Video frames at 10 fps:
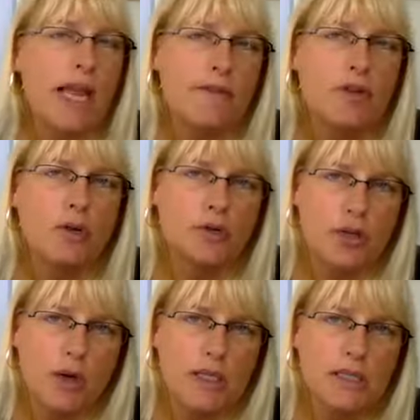have no
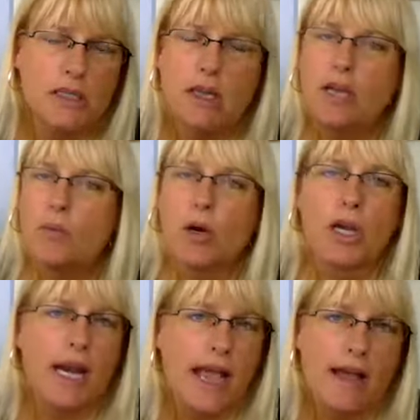choice. We're
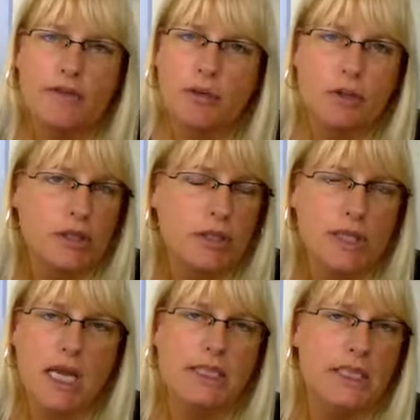going to have commercials
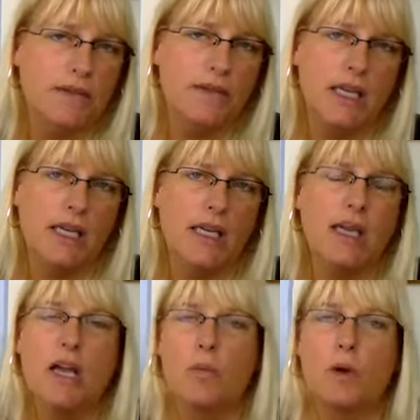on TV.
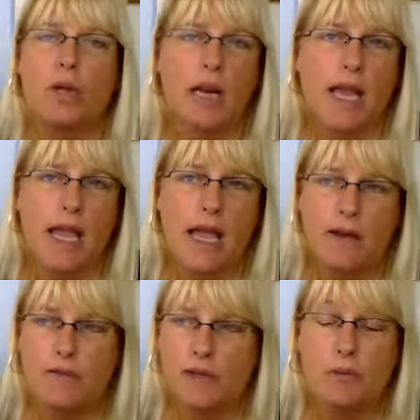We're going to
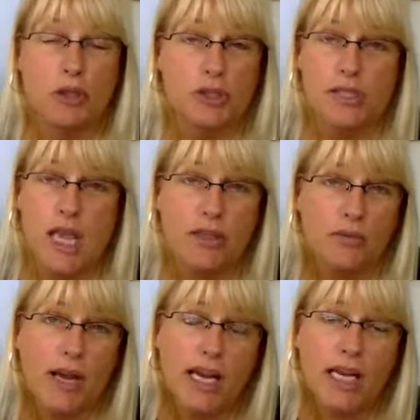have commercials on the
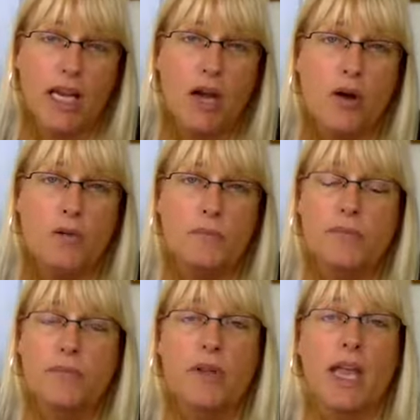radio.
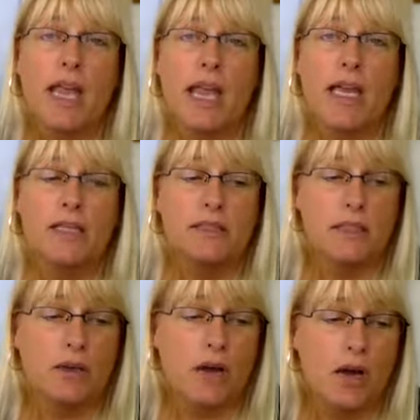And
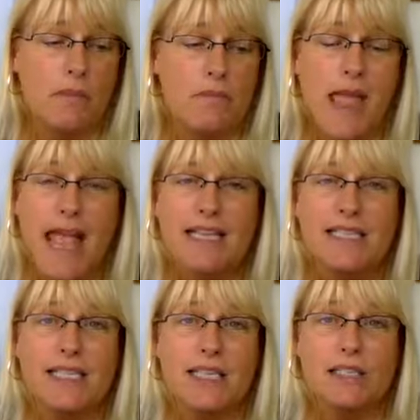
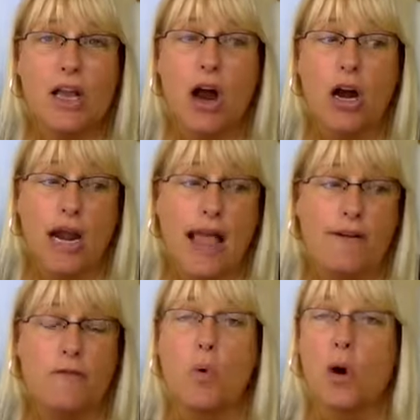magazines
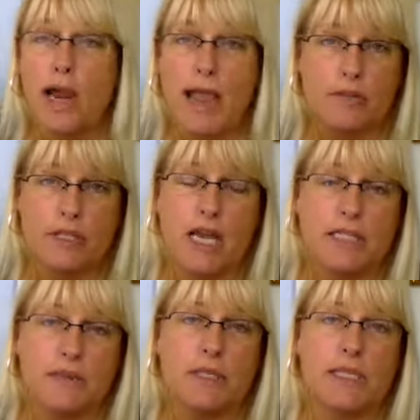have more
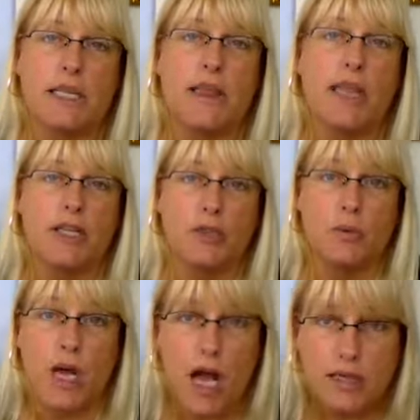advertisements than they
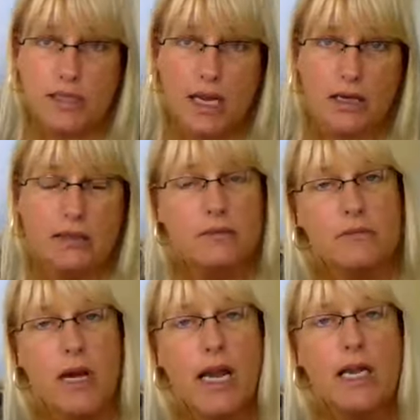do content,
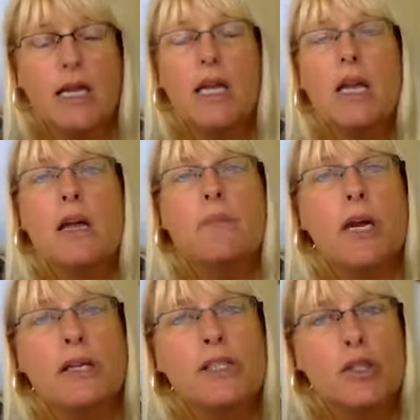right? But
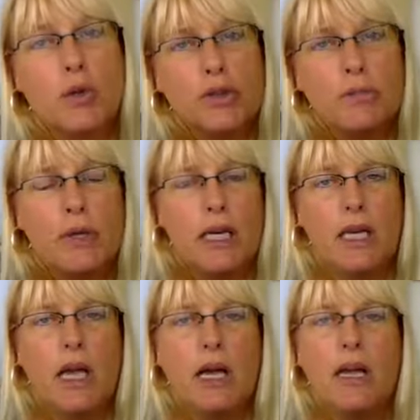on social
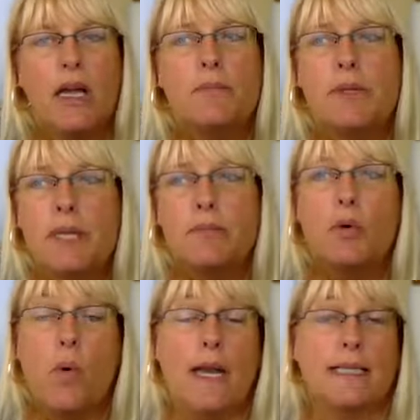media,
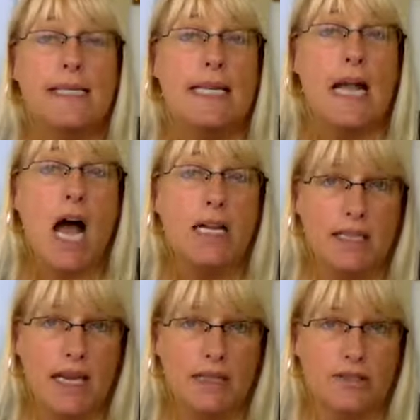people want to see
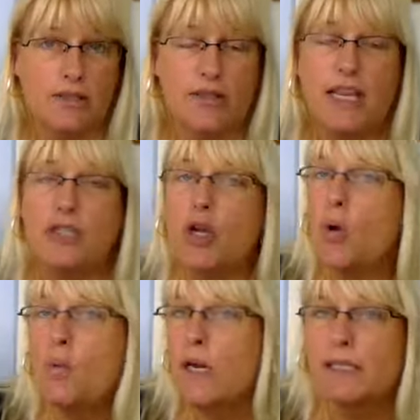content. They
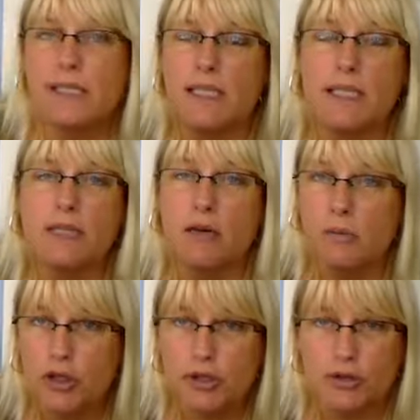don't want to see
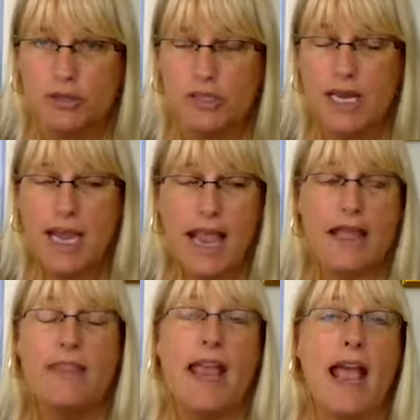commercials.
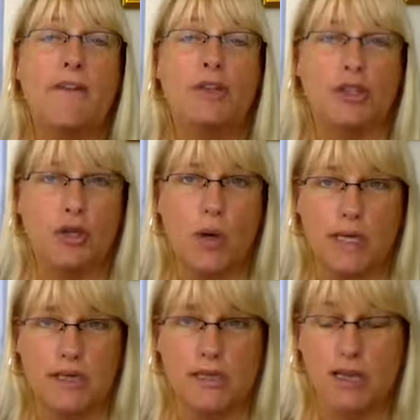And they have a
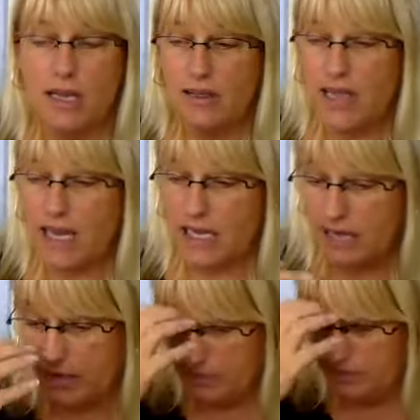choice. They
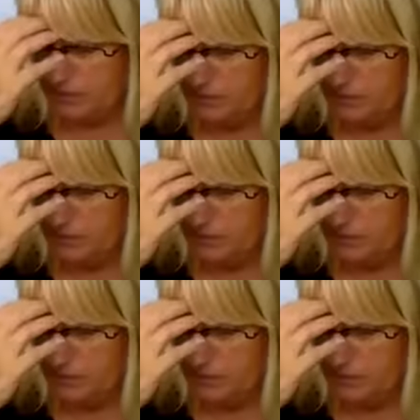can